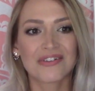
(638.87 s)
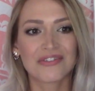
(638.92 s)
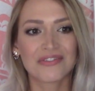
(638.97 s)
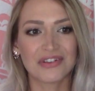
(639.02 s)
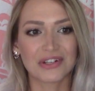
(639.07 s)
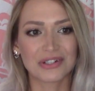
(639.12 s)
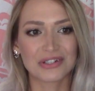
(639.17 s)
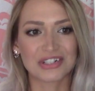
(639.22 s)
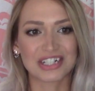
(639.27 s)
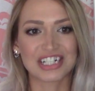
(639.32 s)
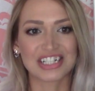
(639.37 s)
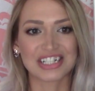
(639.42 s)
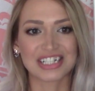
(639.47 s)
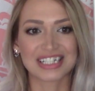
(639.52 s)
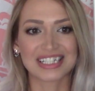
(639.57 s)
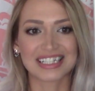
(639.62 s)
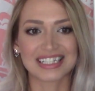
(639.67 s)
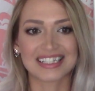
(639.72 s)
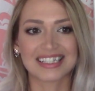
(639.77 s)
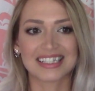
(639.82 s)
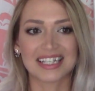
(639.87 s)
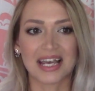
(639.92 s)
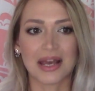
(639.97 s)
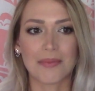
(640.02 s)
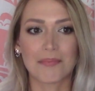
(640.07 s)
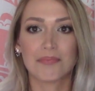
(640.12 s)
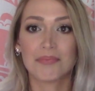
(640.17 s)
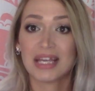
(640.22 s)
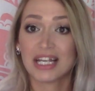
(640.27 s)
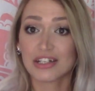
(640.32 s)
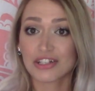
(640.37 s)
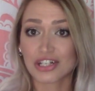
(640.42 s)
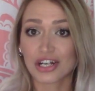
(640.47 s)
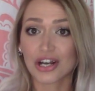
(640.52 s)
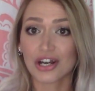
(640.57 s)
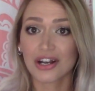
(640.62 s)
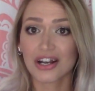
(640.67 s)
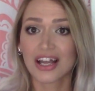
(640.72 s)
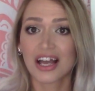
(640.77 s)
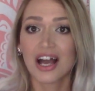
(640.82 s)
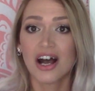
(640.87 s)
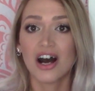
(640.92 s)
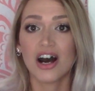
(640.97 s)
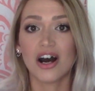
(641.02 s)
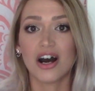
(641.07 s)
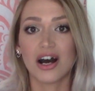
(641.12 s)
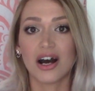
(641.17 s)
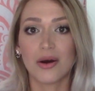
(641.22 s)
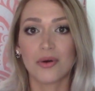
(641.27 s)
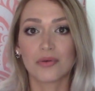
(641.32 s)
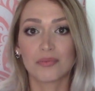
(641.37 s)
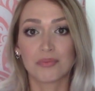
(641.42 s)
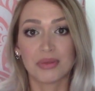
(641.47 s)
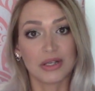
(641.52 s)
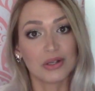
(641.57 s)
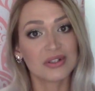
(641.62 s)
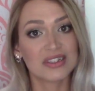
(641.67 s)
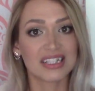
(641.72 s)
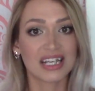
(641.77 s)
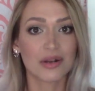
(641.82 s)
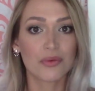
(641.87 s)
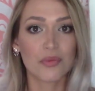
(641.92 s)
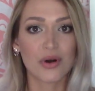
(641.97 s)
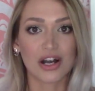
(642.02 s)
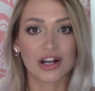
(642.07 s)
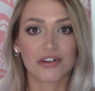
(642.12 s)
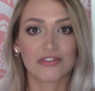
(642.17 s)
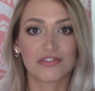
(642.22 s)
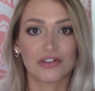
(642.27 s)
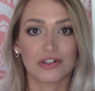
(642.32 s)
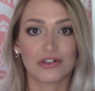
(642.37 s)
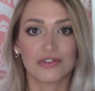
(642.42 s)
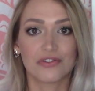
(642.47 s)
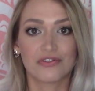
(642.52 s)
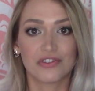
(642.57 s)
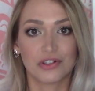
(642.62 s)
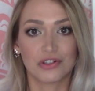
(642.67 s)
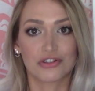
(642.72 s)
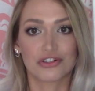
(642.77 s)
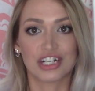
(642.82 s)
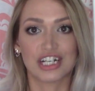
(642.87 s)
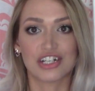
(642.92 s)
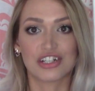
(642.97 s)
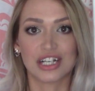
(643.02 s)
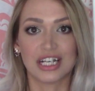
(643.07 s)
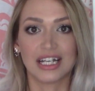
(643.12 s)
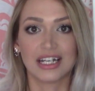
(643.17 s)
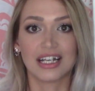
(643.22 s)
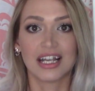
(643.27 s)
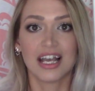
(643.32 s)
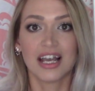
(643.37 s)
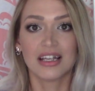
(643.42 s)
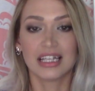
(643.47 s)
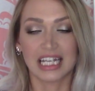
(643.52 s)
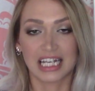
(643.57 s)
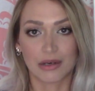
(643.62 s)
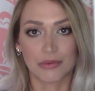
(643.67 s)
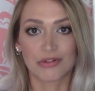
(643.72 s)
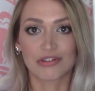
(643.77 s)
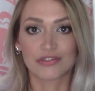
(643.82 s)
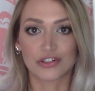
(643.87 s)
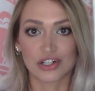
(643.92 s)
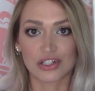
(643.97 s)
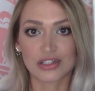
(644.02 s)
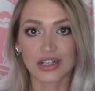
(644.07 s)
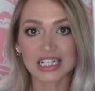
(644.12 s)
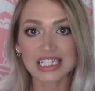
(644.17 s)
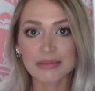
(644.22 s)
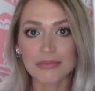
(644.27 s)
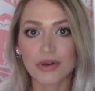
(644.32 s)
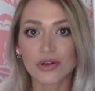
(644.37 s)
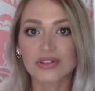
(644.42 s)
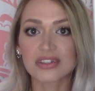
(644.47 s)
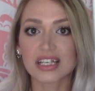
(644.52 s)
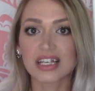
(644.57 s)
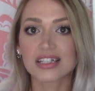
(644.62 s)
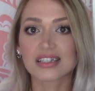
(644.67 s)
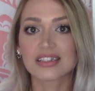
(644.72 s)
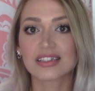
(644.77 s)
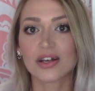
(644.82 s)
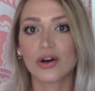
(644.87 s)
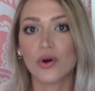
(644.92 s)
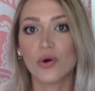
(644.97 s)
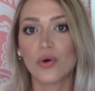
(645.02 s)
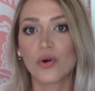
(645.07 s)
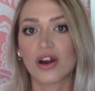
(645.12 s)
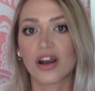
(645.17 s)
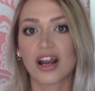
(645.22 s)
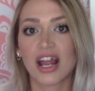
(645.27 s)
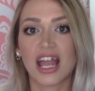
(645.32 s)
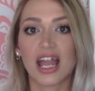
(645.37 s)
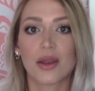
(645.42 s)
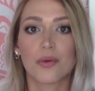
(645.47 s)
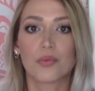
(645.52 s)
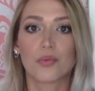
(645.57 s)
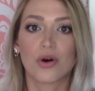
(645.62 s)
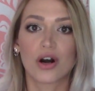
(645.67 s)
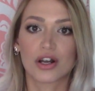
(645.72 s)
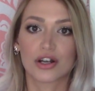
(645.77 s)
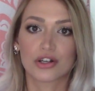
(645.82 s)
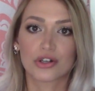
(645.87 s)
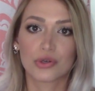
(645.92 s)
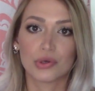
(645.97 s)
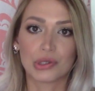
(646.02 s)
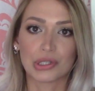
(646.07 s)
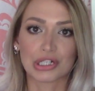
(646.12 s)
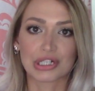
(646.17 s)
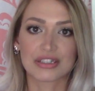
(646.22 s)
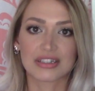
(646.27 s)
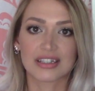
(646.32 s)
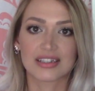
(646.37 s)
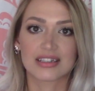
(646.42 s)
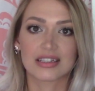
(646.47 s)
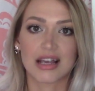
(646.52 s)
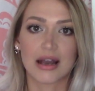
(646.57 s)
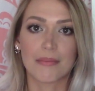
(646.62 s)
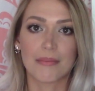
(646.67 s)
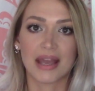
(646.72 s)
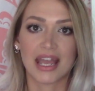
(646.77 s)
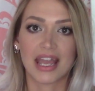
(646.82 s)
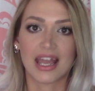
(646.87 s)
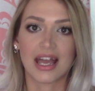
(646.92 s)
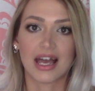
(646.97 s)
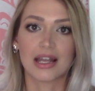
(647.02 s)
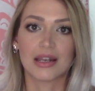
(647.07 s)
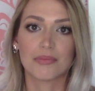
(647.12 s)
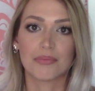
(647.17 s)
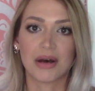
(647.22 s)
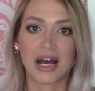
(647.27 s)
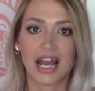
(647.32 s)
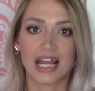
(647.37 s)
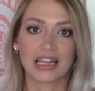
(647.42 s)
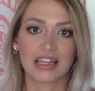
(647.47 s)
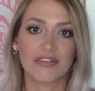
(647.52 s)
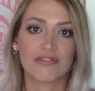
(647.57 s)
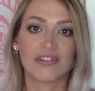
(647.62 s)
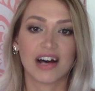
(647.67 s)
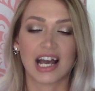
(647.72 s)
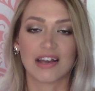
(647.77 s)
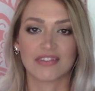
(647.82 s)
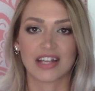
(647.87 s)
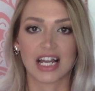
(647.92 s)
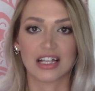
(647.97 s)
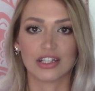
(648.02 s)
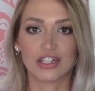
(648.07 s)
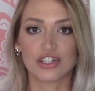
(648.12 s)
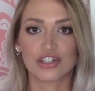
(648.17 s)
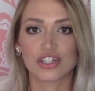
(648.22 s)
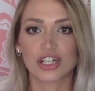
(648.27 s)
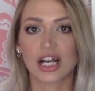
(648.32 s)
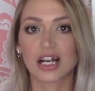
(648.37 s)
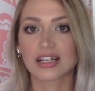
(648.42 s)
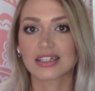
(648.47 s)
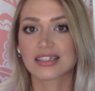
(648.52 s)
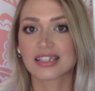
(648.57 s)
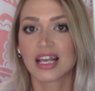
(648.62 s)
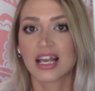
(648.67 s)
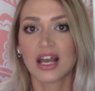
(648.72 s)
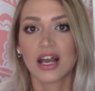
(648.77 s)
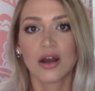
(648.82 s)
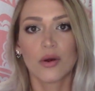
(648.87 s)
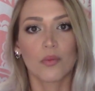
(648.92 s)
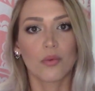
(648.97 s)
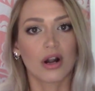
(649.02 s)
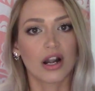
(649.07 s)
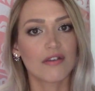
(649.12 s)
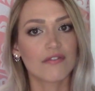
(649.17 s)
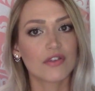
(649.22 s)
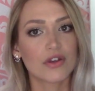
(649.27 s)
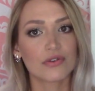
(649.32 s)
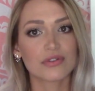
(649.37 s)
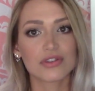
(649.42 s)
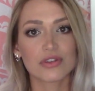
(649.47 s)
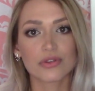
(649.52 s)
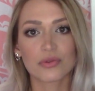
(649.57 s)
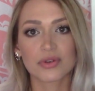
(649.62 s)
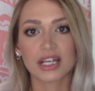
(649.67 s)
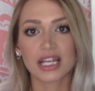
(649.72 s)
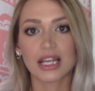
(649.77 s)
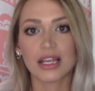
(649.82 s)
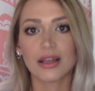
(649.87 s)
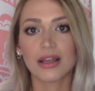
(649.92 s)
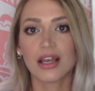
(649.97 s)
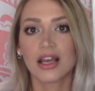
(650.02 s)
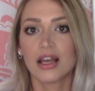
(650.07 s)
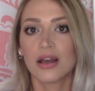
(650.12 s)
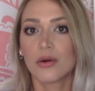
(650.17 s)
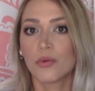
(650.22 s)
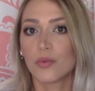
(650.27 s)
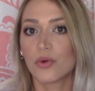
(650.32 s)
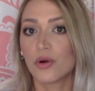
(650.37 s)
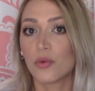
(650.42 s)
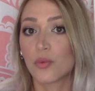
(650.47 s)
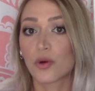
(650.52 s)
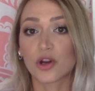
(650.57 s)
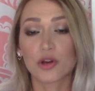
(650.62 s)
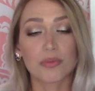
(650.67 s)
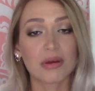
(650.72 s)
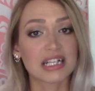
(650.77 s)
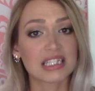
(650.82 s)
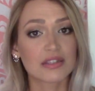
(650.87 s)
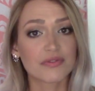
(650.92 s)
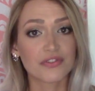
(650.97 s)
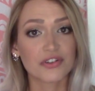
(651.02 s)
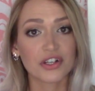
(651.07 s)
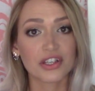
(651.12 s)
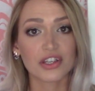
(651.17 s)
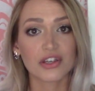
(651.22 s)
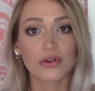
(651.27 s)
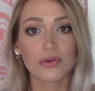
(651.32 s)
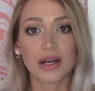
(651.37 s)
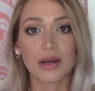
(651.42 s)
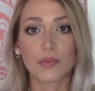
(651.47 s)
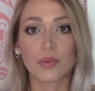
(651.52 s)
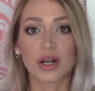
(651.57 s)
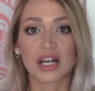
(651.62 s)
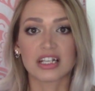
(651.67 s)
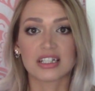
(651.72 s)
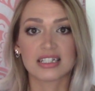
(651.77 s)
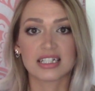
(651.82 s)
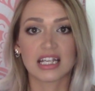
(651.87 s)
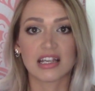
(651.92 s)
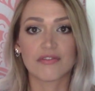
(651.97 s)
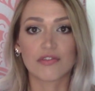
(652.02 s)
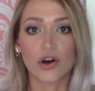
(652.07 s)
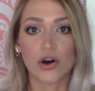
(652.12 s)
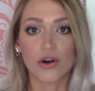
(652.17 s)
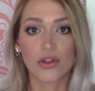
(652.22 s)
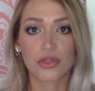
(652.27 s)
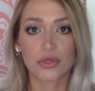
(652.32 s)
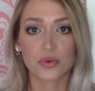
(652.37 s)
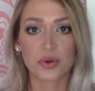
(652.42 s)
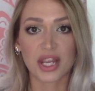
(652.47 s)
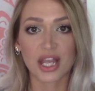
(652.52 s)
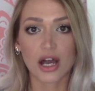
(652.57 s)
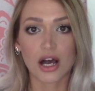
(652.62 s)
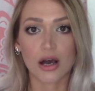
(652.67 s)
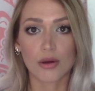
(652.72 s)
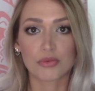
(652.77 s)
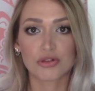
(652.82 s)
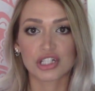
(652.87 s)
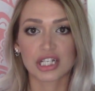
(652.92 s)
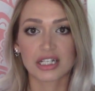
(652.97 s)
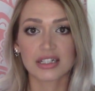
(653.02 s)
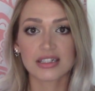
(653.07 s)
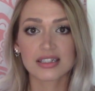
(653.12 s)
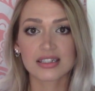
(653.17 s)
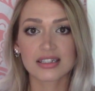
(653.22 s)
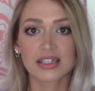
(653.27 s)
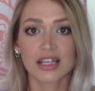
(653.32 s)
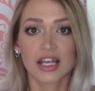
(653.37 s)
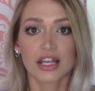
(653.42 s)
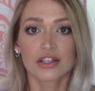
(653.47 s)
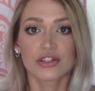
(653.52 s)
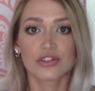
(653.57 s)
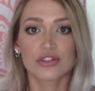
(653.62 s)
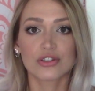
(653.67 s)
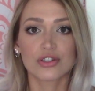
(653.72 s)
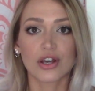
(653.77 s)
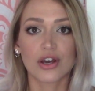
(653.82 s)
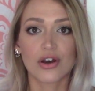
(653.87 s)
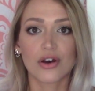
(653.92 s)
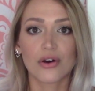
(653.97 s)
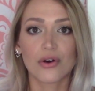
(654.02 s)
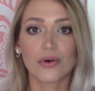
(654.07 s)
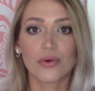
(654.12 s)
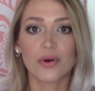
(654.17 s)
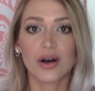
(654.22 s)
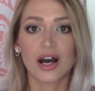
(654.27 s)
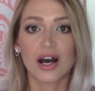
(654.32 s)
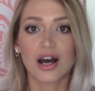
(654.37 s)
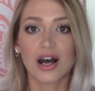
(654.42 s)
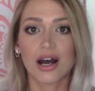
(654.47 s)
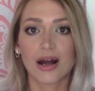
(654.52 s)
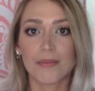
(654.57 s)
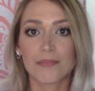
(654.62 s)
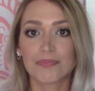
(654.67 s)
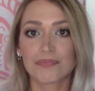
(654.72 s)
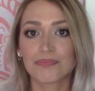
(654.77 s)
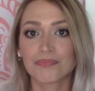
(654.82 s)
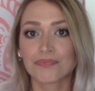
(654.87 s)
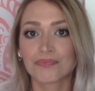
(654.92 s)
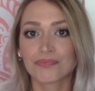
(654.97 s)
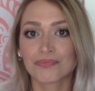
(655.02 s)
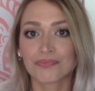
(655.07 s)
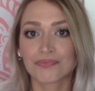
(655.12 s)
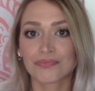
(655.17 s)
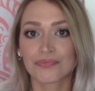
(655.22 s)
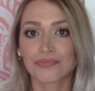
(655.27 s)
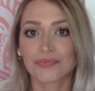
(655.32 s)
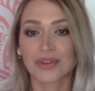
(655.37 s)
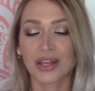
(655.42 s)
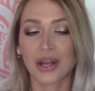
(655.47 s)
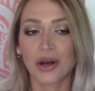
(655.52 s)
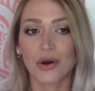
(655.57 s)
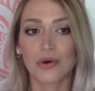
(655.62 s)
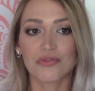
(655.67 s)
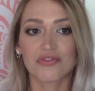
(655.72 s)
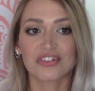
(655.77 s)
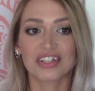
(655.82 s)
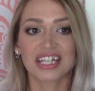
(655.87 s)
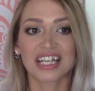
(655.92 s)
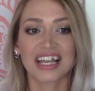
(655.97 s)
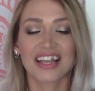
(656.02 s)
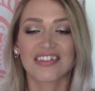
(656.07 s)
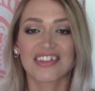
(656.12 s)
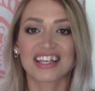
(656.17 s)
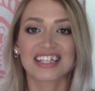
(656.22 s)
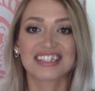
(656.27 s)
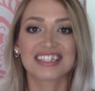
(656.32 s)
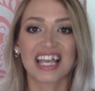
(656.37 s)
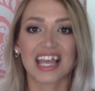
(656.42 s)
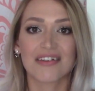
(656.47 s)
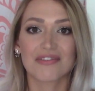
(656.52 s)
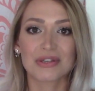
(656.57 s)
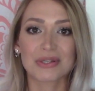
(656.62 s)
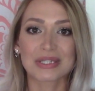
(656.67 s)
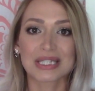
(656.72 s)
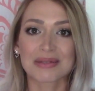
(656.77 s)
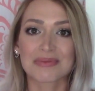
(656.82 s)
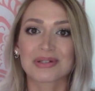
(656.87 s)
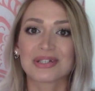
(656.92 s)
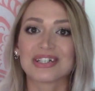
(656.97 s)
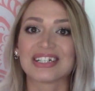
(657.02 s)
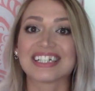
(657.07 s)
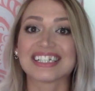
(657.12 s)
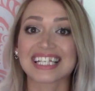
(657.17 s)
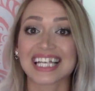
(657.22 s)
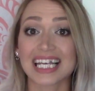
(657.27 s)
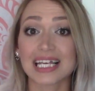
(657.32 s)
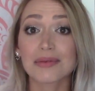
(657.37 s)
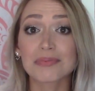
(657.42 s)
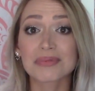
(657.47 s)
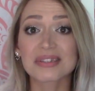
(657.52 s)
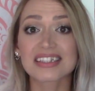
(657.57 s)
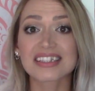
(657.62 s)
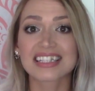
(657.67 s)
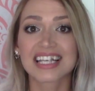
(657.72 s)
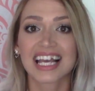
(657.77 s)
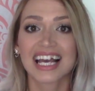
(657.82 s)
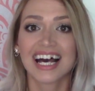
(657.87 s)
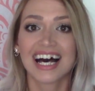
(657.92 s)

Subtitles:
filtration system pitcher, built-in water filtration like a reverse osmosis, or a water cooler system, and buying the 5-gallon jugs, one of those 3 will work best for you. I wanted to give all 3 options. So hopefully this gave you some good tips.